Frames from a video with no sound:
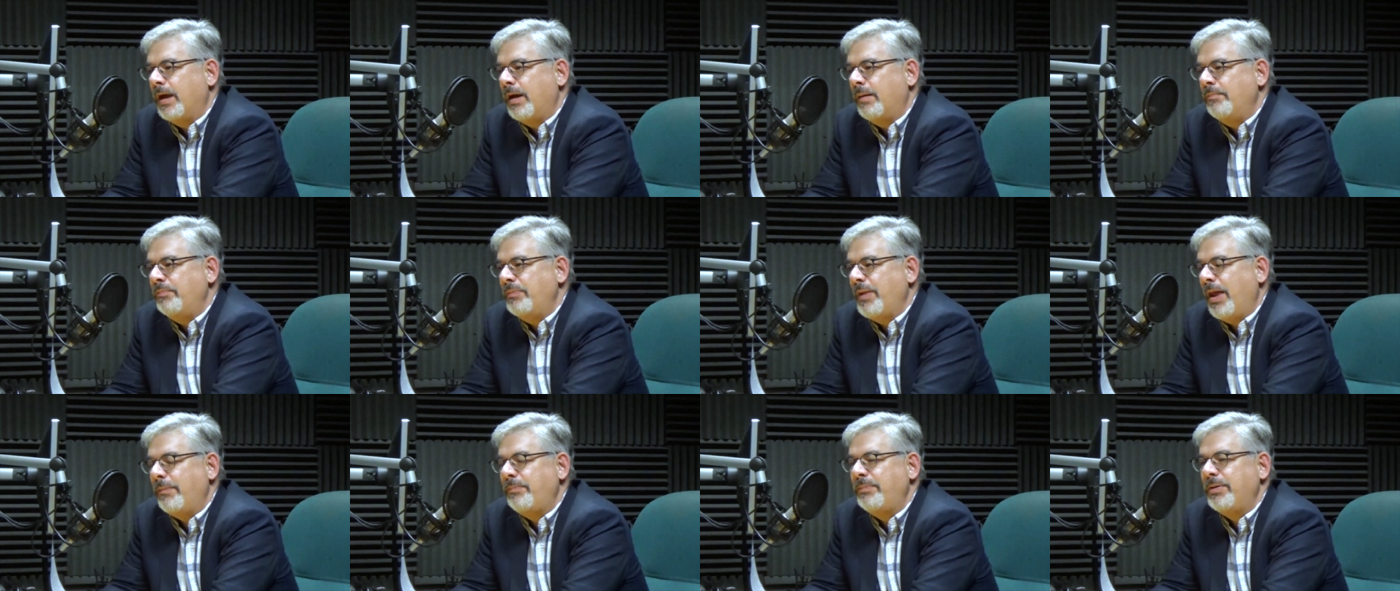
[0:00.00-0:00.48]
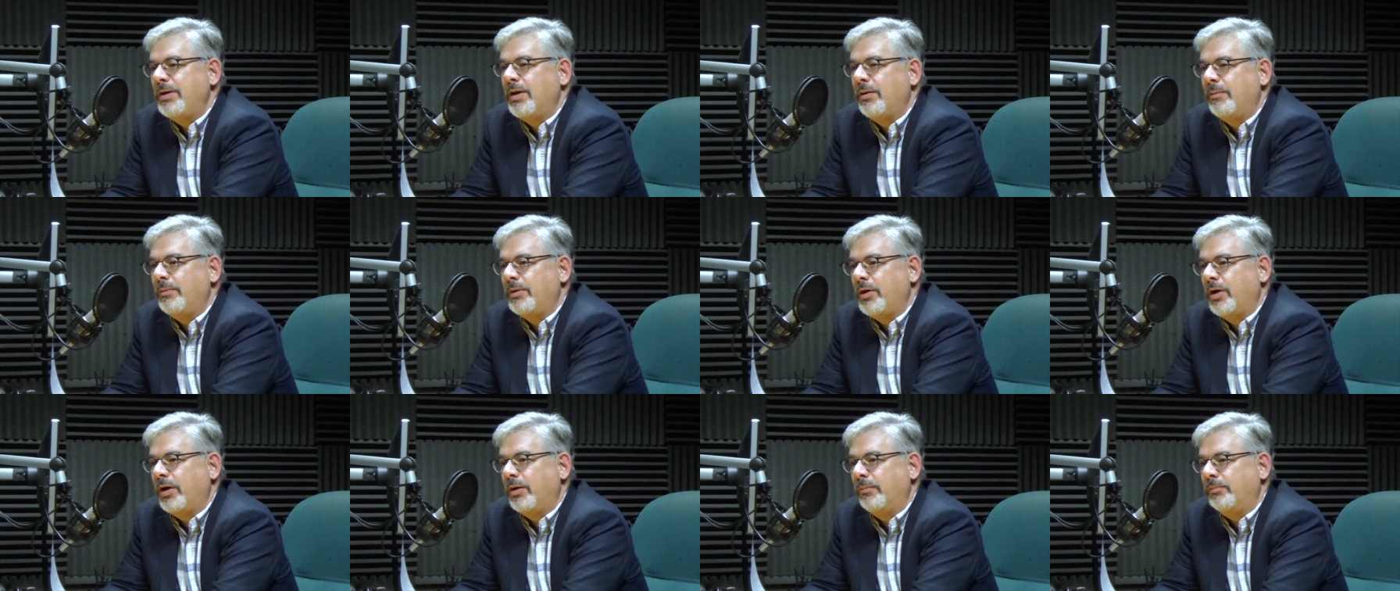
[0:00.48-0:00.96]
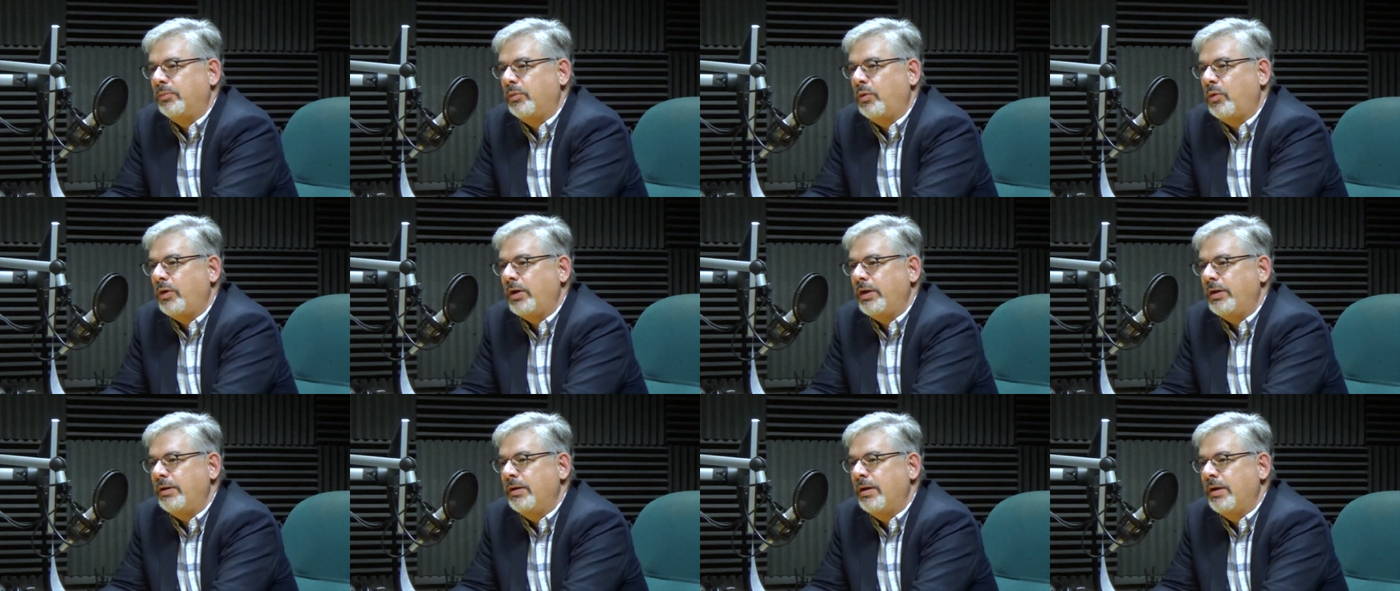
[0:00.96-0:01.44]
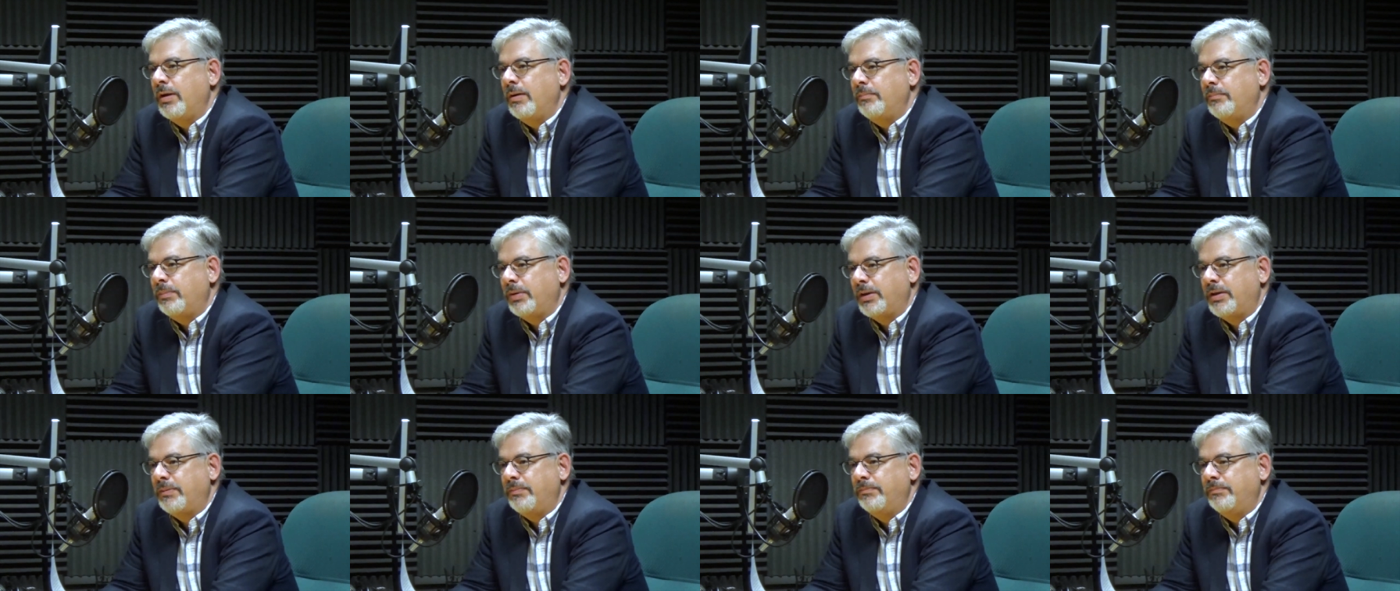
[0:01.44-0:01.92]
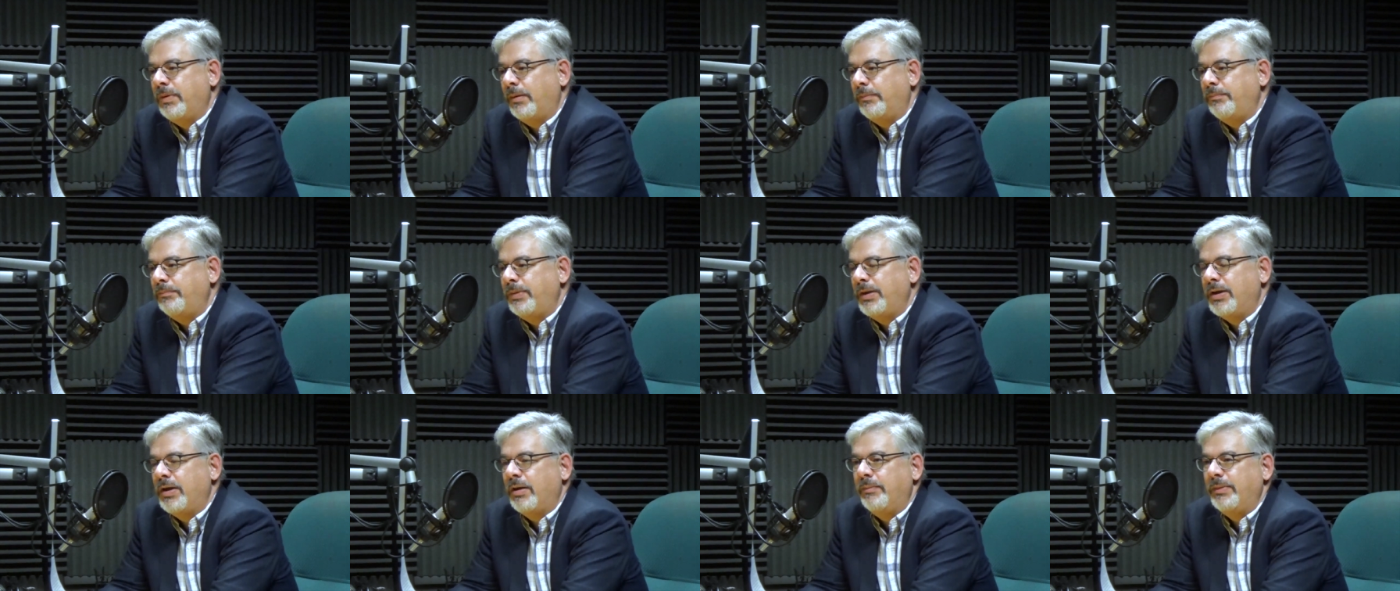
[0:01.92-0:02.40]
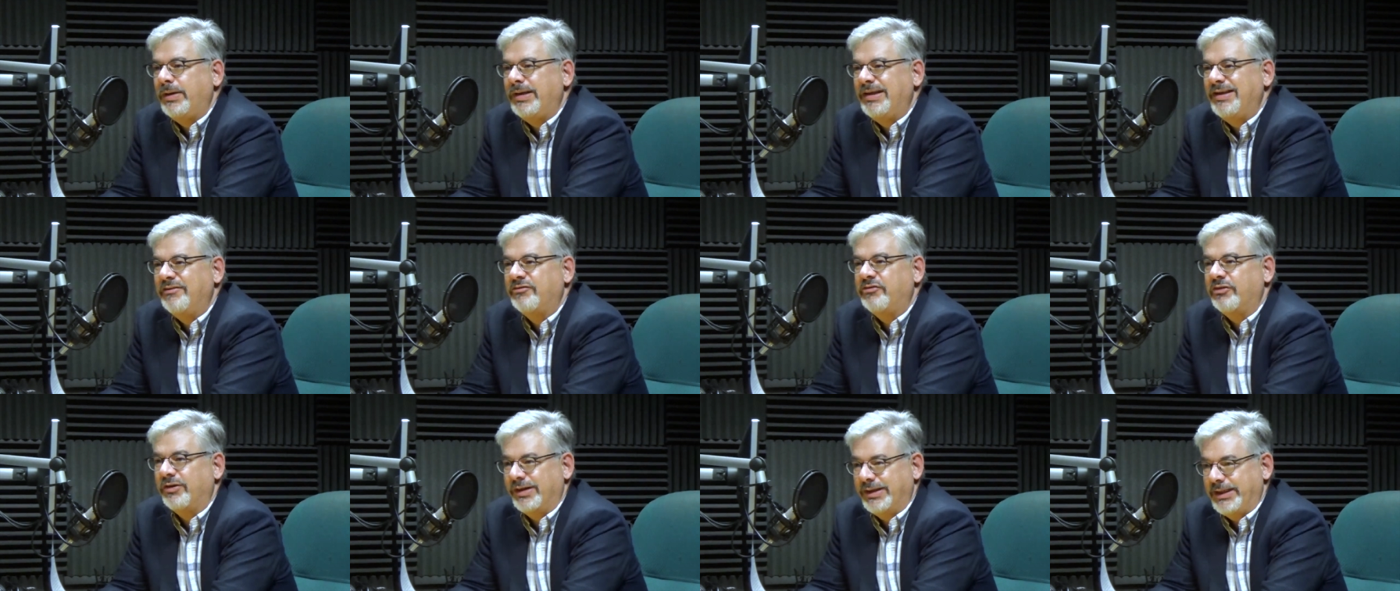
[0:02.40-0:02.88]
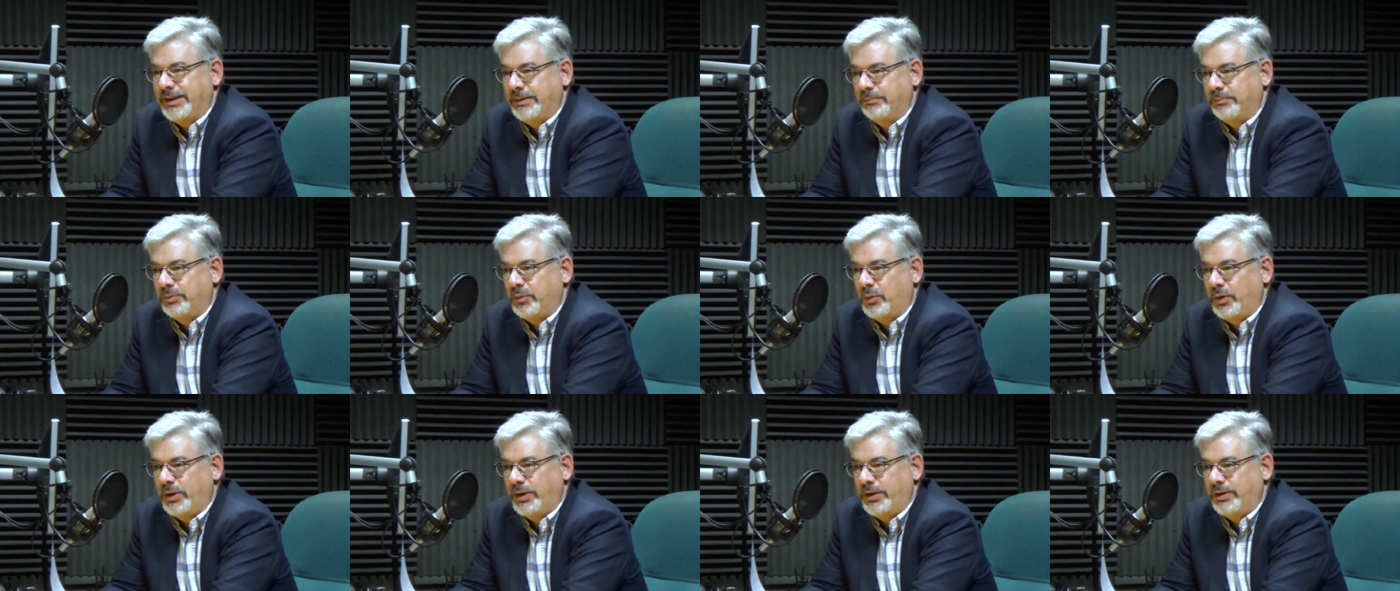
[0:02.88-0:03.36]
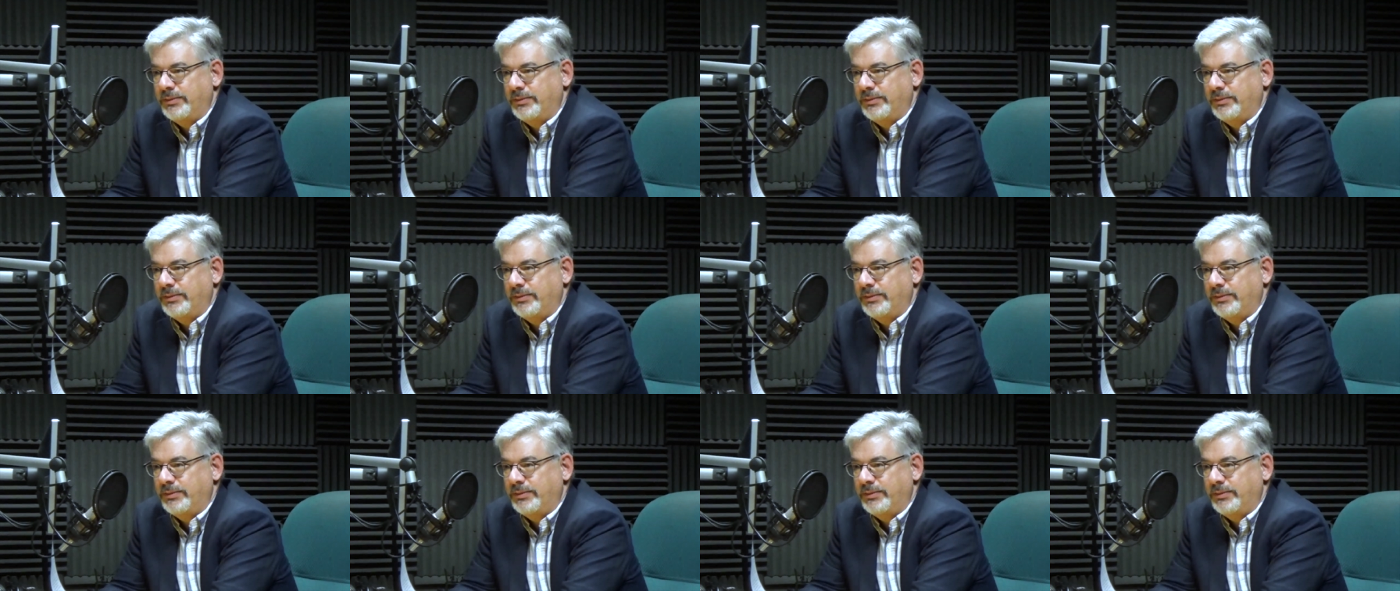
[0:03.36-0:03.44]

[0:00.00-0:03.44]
um, not becoming unemployed, but, but becoming differently employed,